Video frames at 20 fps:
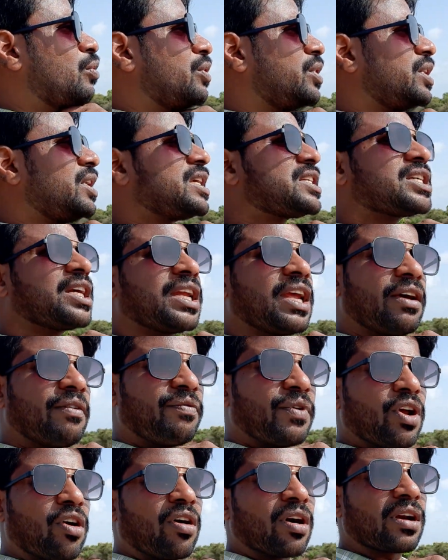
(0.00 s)
each and
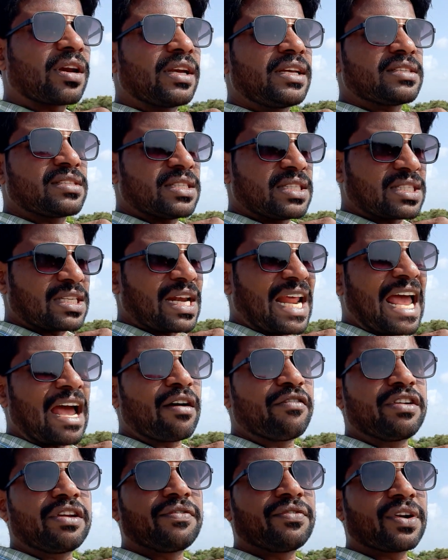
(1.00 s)
every organization
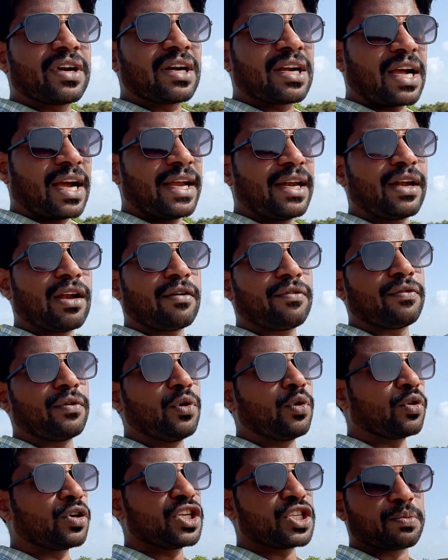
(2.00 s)
have different kind of
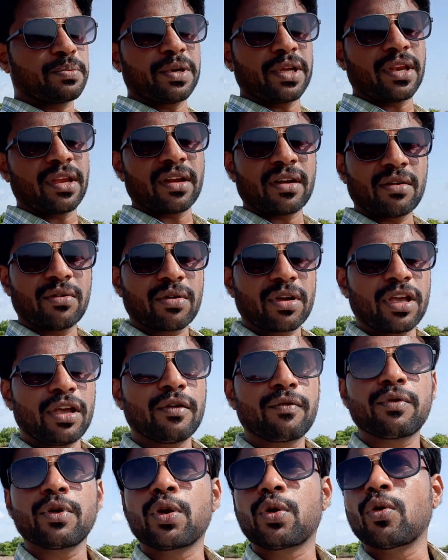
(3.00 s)
notice period. Okay,
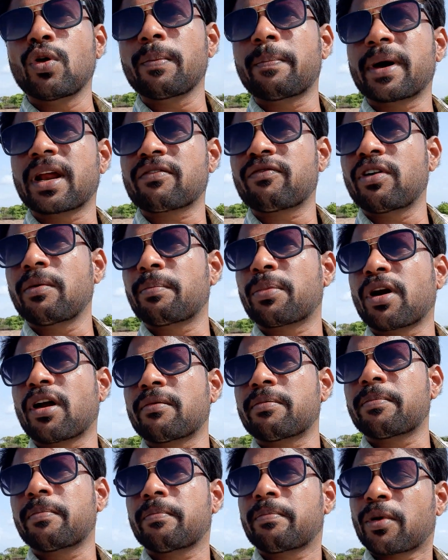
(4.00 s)
if you don't perform
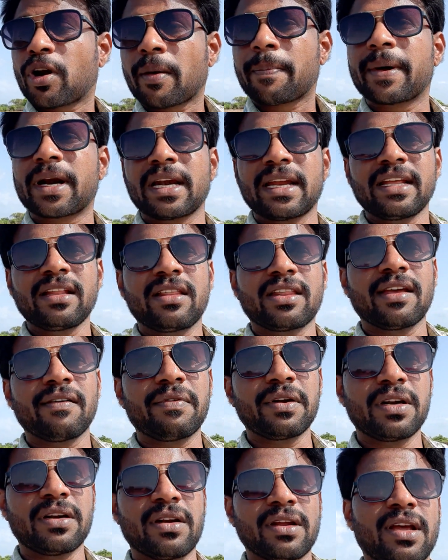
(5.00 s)
properly, they
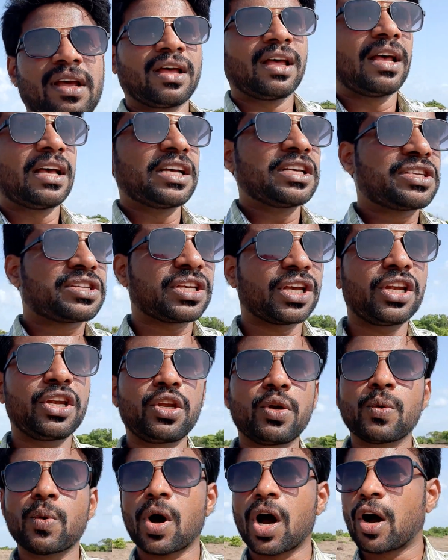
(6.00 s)
will send
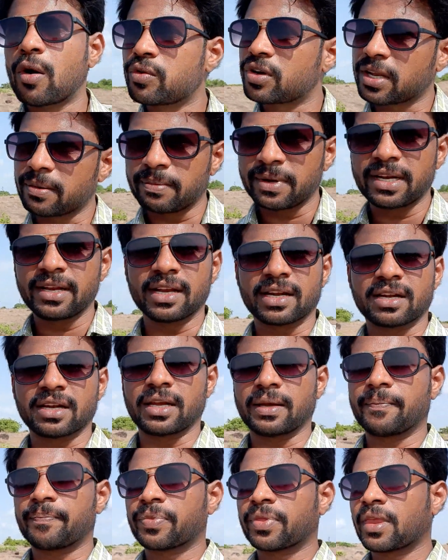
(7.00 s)
you out immediately.
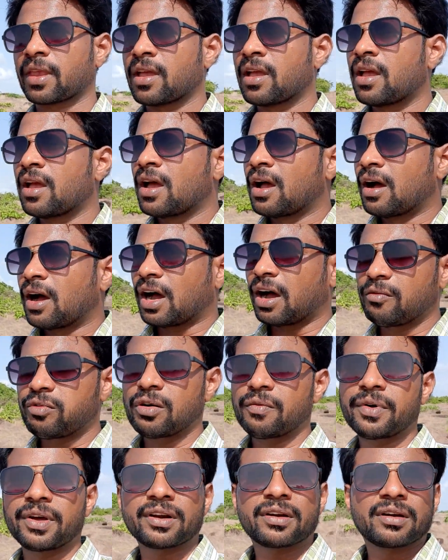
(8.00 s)

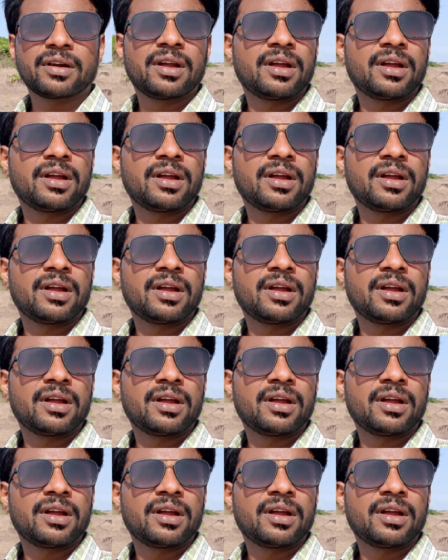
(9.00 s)
However,